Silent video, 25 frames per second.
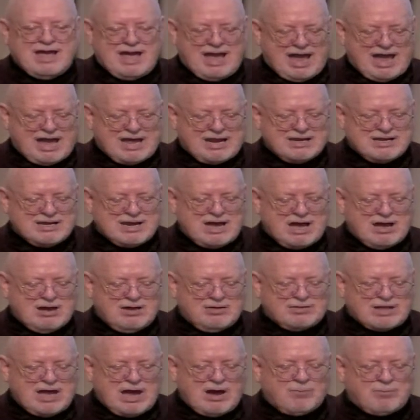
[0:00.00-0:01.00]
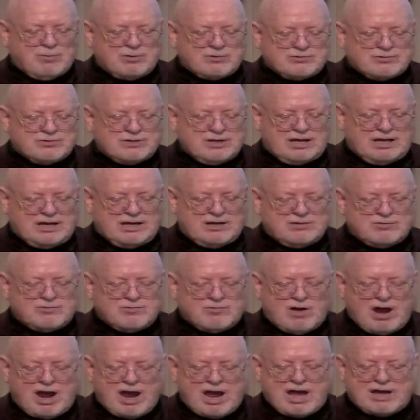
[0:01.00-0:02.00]
And that was the
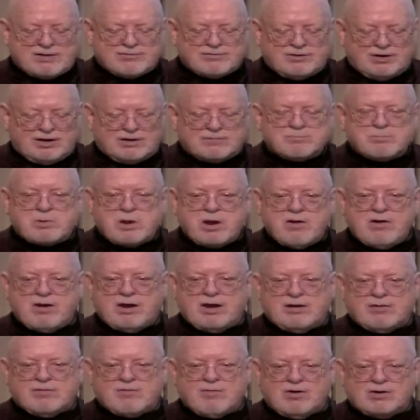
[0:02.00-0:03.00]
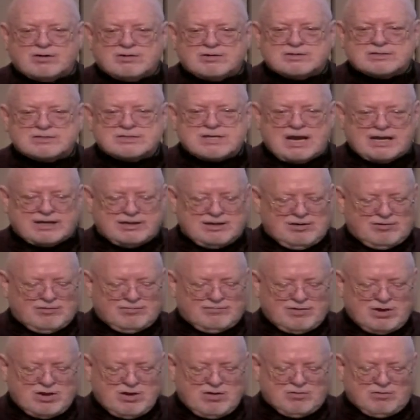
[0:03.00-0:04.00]
Triassic period, according to
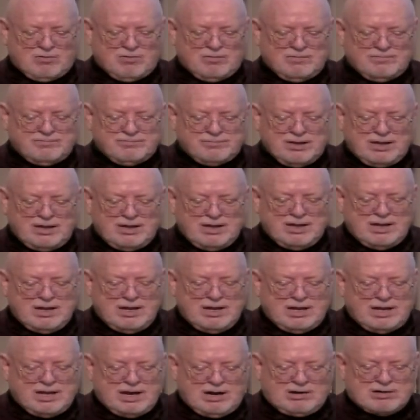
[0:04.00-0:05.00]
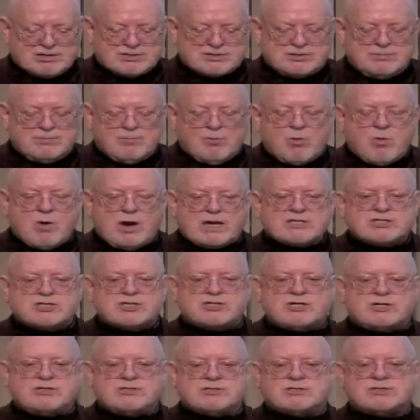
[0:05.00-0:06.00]
secular view. Here are some
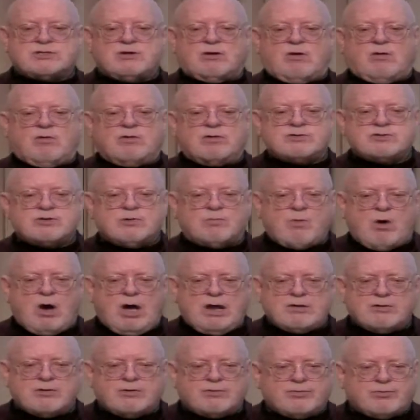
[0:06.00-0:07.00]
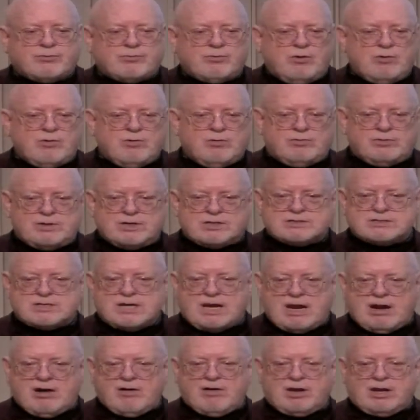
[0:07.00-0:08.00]
questions, though. As you wander through this
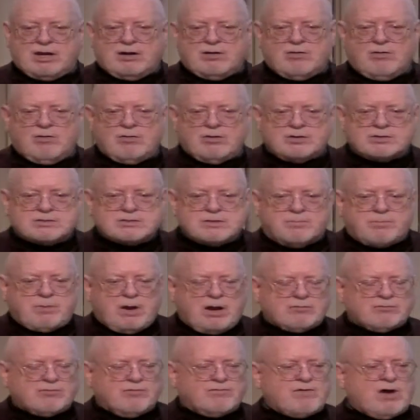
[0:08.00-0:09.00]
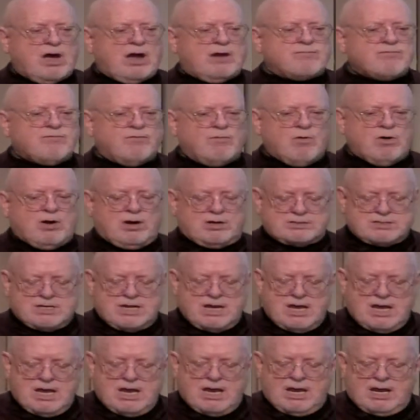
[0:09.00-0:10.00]
area known as the Petrified Forest,
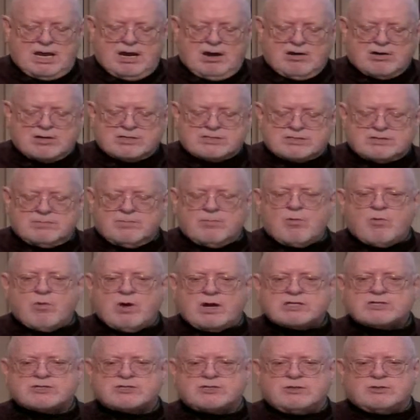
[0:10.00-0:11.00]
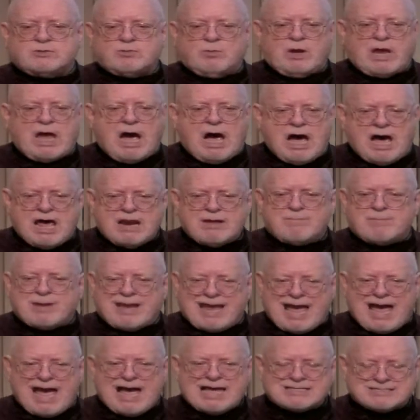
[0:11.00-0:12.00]
here are some questions we ought to
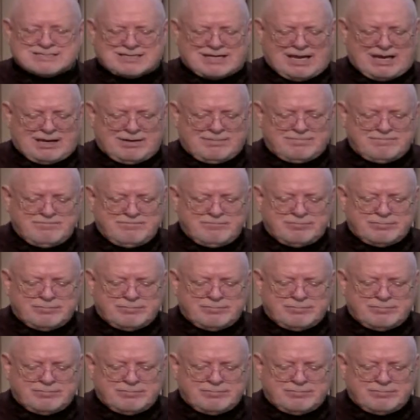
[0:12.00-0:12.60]
be asking.